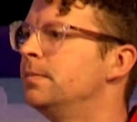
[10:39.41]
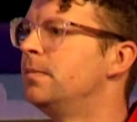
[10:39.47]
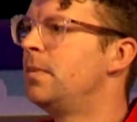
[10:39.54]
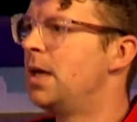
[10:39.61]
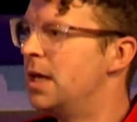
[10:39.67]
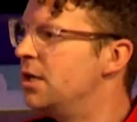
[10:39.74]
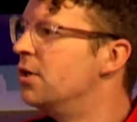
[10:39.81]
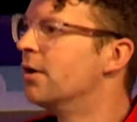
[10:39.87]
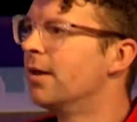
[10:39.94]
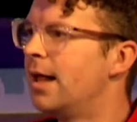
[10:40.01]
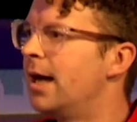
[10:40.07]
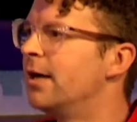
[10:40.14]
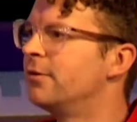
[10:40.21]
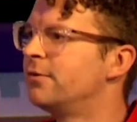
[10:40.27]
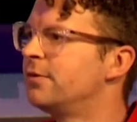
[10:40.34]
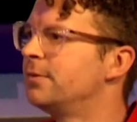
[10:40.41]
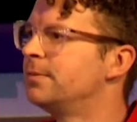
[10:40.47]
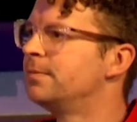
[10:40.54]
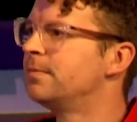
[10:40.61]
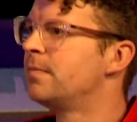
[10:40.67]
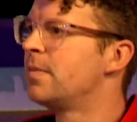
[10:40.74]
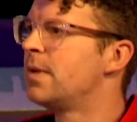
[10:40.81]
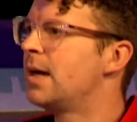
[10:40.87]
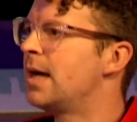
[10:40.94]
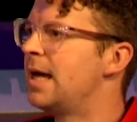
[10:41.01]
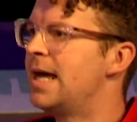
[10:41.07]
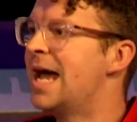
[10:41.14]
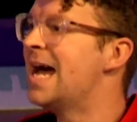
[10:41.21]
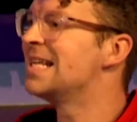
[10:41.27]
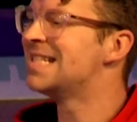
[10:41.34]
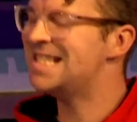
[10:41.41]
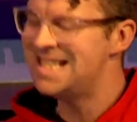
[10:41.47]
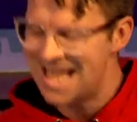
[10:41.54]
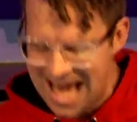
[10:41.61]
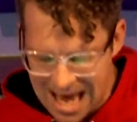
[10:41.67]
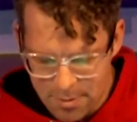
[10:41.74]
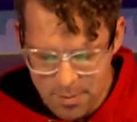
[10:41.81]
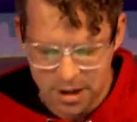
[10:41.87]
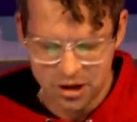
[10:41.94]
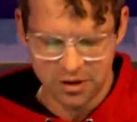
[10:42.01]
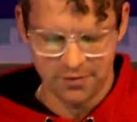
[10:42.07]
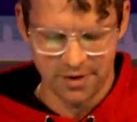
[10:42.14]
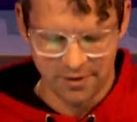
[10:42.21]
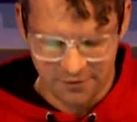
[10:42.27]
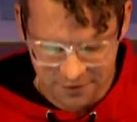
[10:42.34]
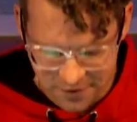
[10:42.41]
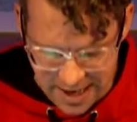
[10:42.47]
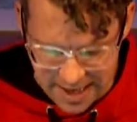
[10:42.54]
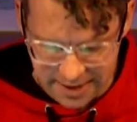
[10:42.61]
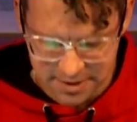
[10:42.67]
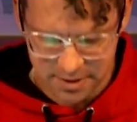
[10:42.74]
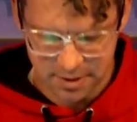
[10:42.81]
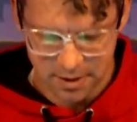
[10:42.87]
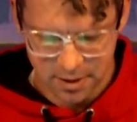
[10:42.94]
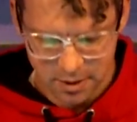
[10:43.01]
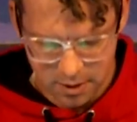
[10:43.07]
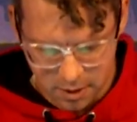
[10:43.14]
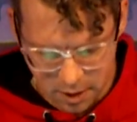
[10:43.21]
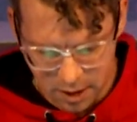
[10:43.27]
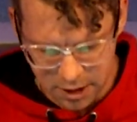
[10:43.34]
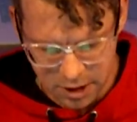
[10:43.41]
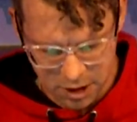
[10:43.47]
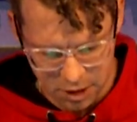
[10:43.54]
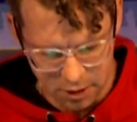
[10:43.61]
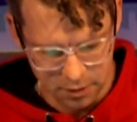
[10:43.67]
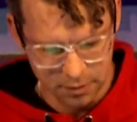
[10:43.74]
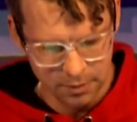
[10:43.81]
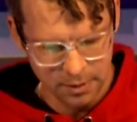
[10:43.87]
in your life. It has that much of an effect on you.